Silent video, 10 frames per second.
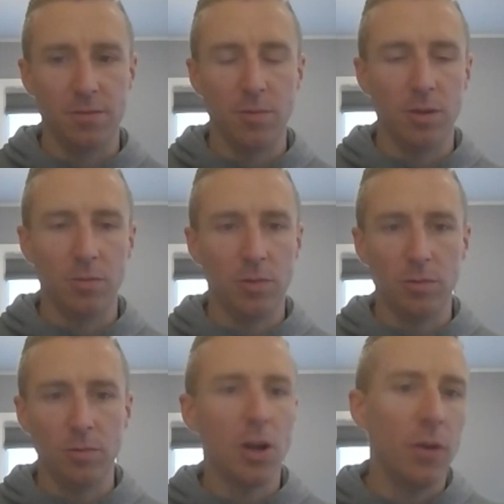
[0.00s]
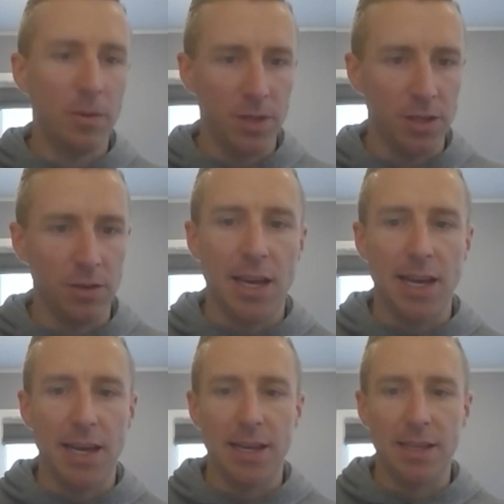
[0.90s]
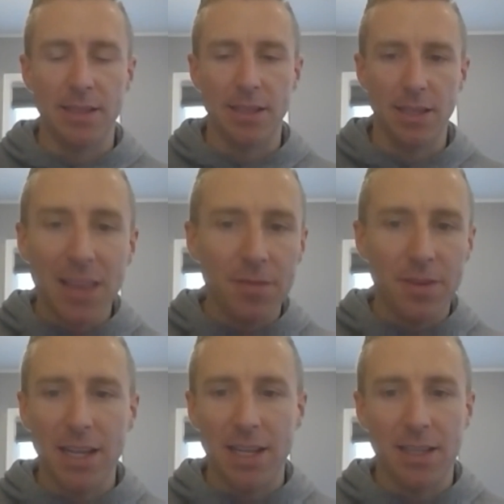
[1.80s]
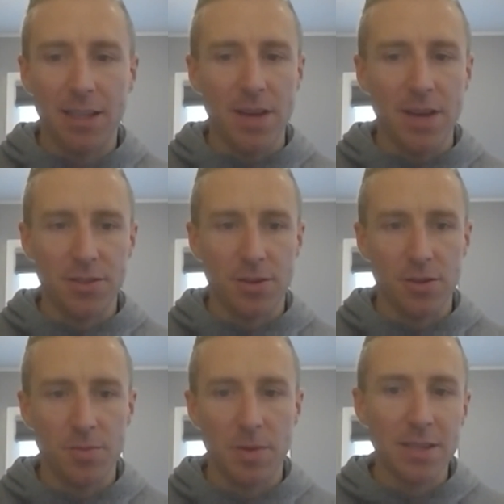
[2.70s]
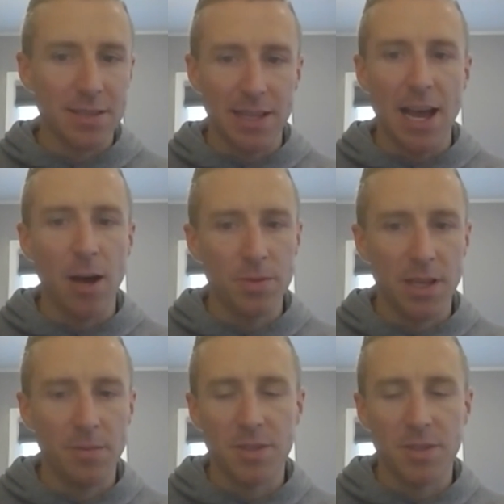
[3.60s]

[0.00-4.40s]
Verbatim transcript: We'll, we'll go in with you. And love getting investors because it helps them,